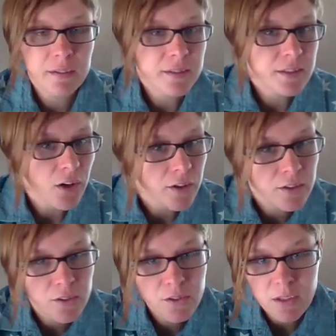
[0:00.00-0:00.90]
and start
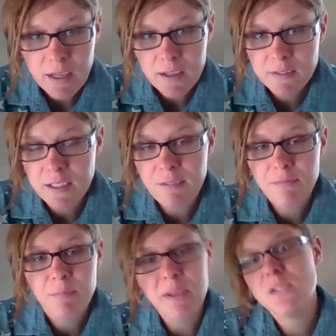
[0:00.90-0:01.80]
it early. If
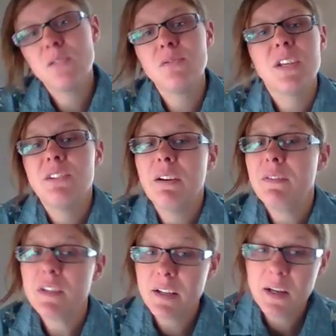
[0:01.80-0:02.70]
by Tuesday you
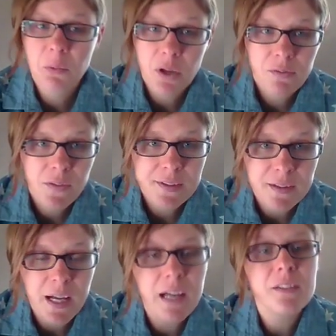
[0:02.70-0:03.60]
haven't done any work for this
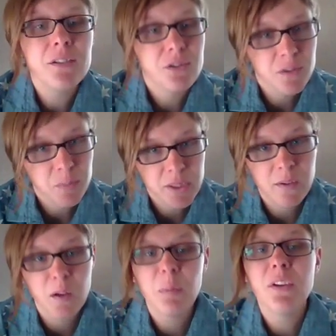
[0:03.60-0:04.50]
class, you should be a
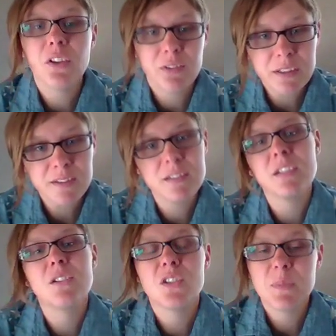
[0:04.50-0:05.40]
little bit nervous.
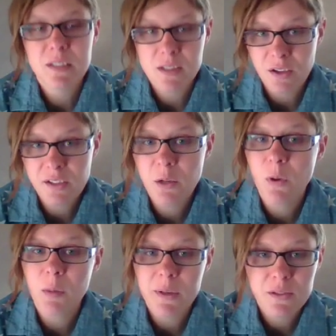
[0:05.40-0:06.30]
You should be starting your
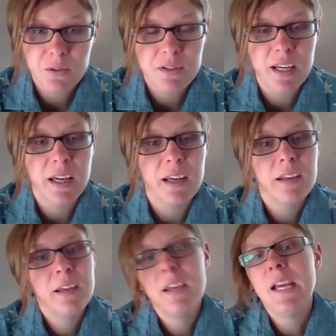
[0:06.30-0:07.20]
work by Tuesday
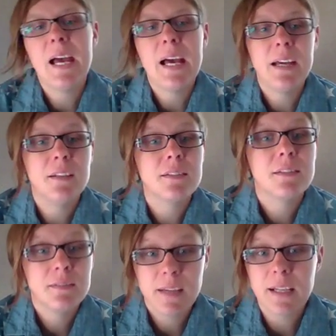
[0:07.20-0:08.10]
and
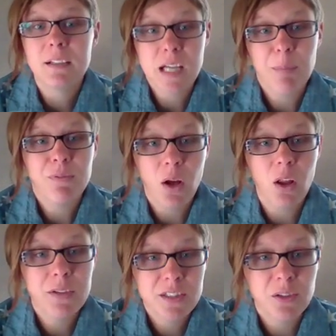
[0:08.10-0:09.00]
getting on top of
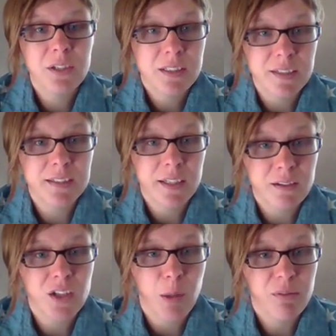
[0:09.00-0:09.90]
all of it so it doesn't get on
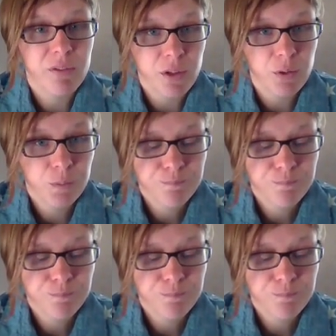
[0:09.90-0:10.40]
top of you.